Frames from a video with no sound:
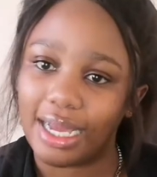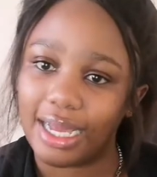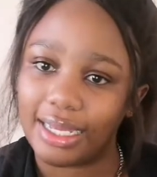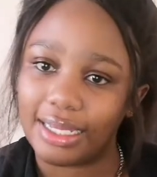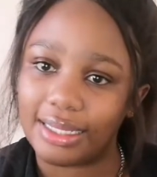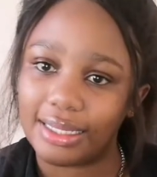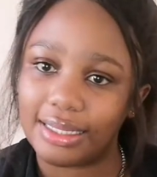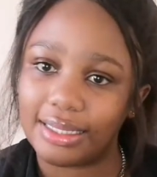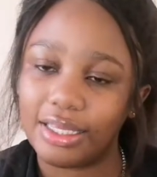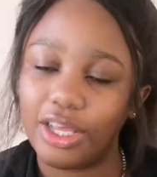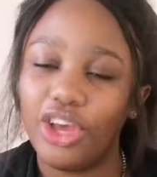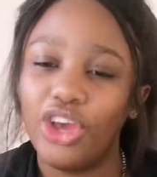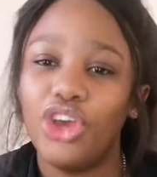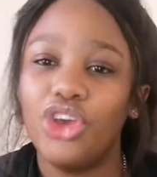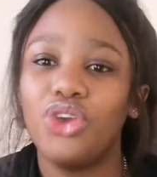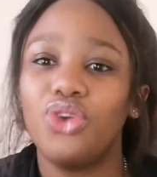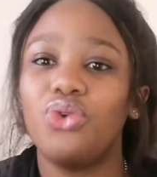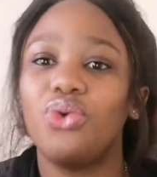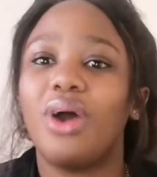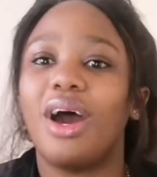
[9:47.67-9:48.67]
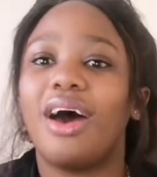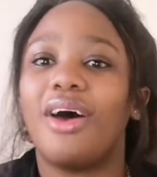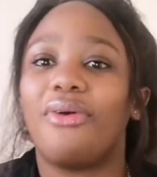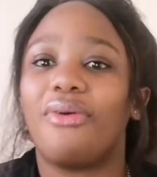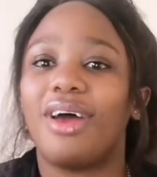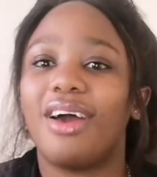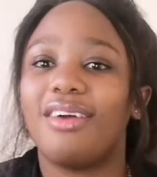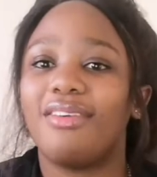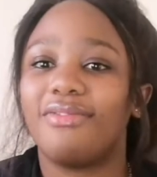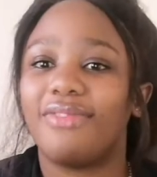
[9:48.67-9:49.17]
guys, you
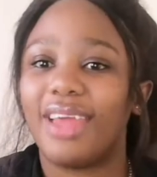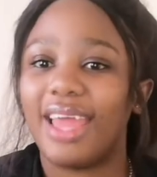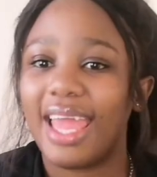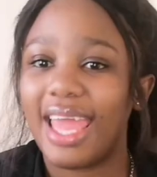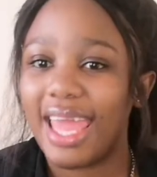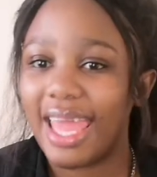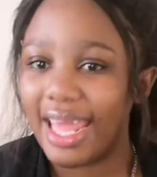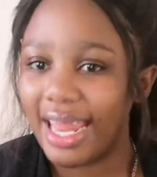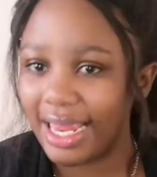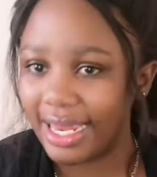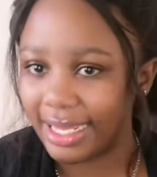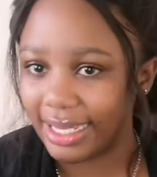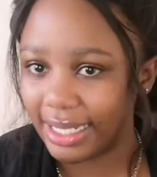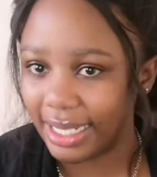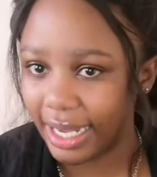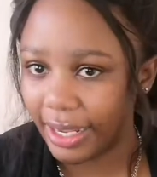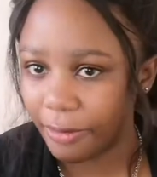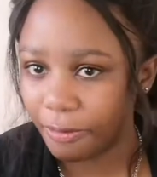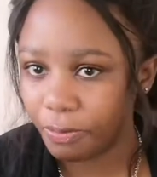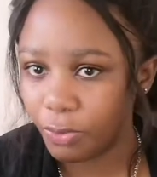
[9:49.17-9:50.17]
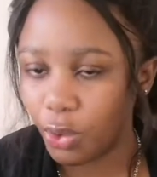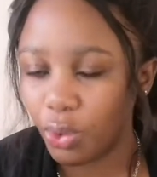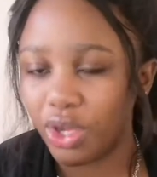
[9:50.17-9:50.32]
arrive early.